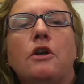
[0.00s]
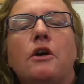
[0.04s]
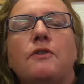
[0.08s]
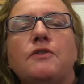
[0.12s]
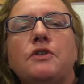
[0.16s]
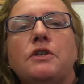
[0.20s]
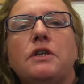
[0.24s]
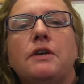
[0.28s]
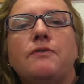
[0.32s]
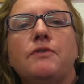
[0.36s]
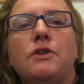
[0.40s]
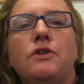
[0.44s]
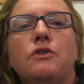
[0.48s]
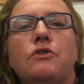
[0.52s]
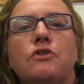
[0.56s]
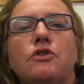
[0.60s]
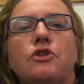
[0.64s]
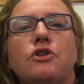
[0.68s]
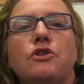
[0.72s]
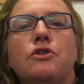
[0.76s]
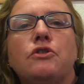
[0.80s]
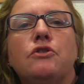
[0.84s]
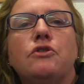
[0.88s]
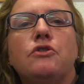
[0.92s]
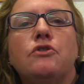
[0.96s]
often having young
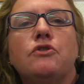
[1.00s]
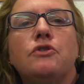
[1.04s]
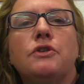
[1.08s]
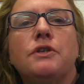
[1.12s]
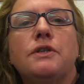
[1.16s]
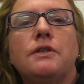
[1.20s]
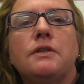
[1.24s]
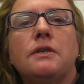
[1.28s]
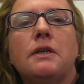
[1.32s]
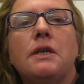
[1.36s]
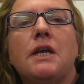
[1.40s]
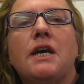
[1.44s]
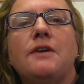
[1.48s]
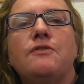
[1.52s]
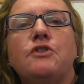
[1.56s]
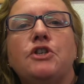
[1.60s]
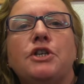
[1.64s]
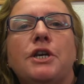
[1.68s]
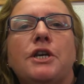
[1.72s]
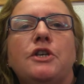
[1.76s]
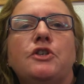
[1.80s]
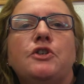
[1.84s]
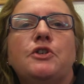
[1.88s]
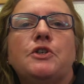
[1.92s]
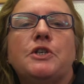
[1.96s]
children, it's a
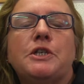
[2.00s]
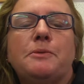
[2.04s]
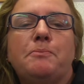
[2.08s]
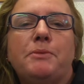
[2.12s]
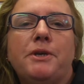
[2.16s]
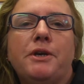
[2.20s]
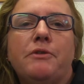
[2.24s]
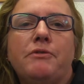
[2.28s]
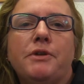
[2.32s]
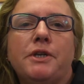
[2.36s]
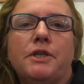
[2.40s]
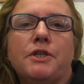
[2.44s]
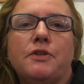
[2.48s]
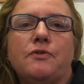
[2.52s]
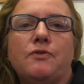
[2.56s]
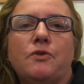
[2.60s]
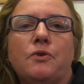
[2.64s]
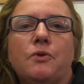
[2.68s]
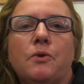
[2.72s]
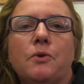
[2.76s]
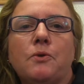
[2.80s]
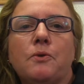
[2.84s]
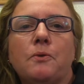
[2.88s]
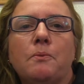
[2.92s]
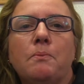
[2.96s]
life-changing experience for
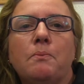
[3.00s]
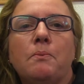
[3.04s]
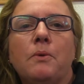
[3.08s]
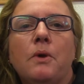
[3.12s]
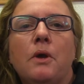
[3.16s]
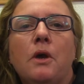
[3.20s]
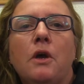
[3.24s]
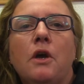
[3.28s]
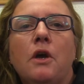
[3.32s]
them.